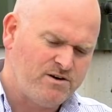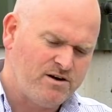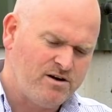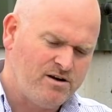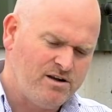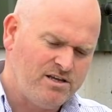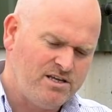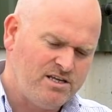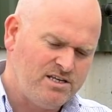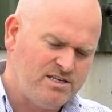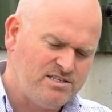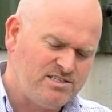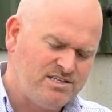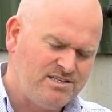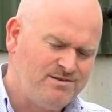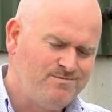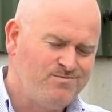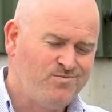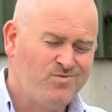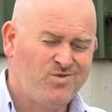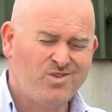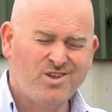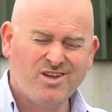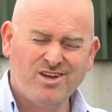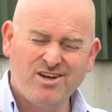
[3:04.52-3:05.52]
fairly easy.
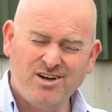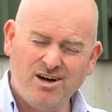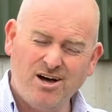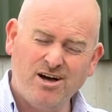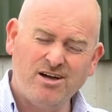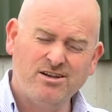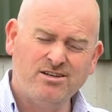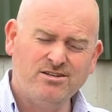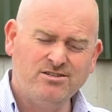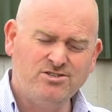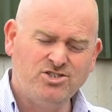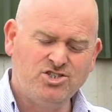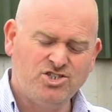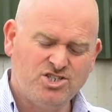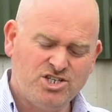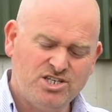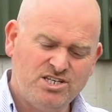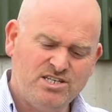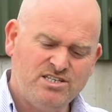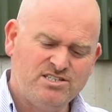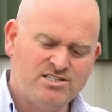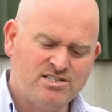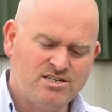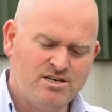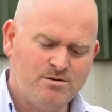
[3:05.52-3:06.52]
Cottage
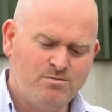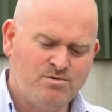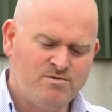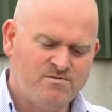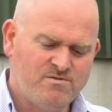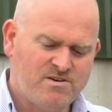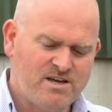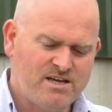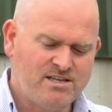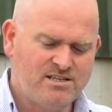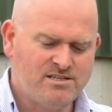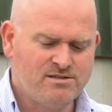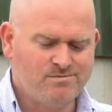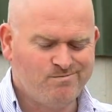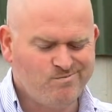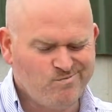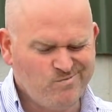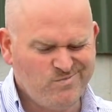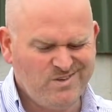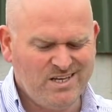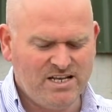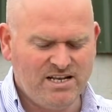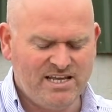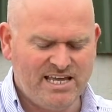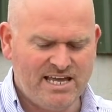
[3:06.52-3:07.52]
cheese type effect,
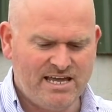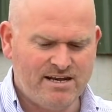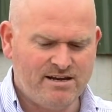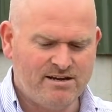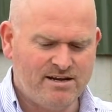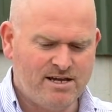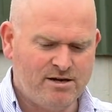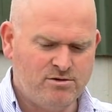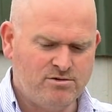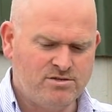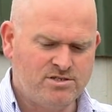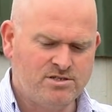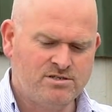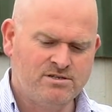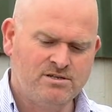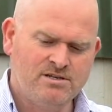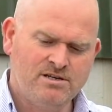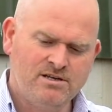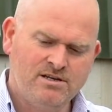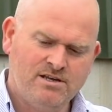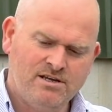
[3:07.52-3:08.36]
you'll get it out.